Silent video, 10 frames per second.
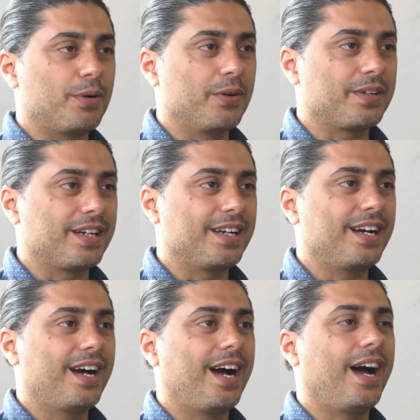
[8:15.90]
broker,
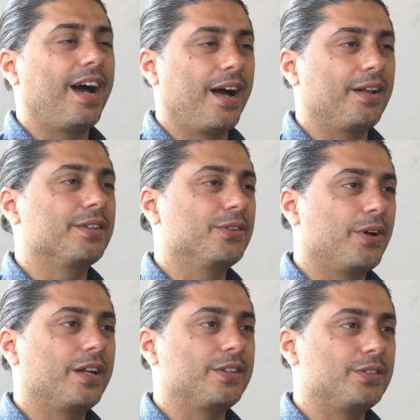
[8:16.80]
yeah. I'll
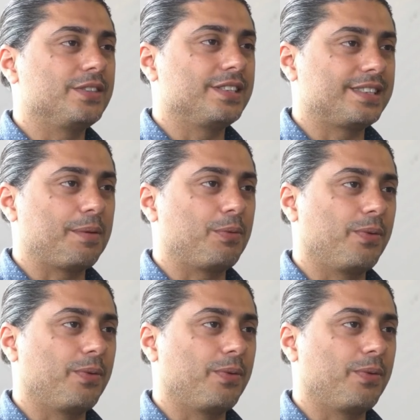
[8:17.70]
I'll usually step